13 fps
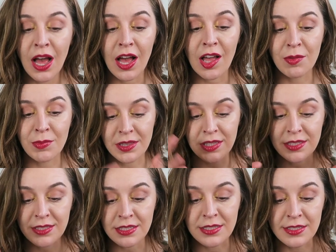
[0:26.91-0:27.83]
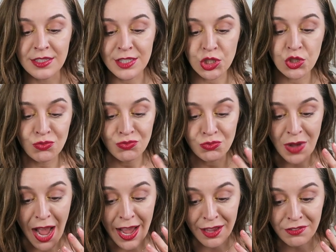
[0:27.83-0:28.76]
Um, this is
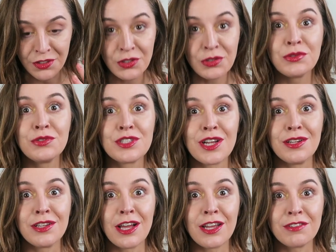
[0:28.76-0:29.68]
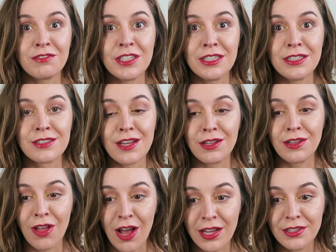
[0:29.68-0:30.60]
I have used a lot of these a
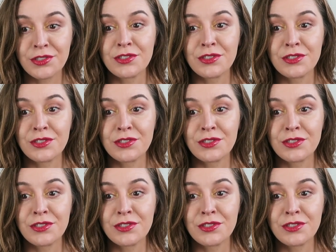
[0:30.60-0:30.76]
lot,